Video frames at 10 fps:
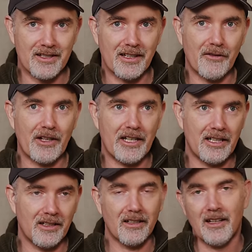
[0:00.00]
to live on a
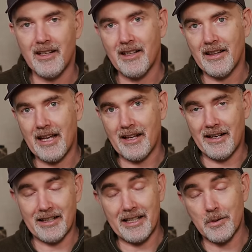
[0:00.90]
hill that,
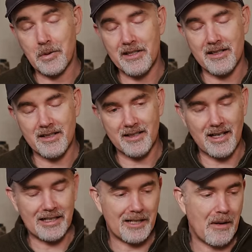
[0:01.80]
and I get to witness the
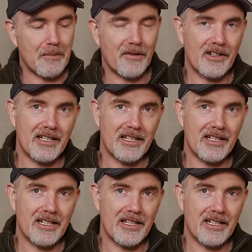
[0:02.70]
sun come up every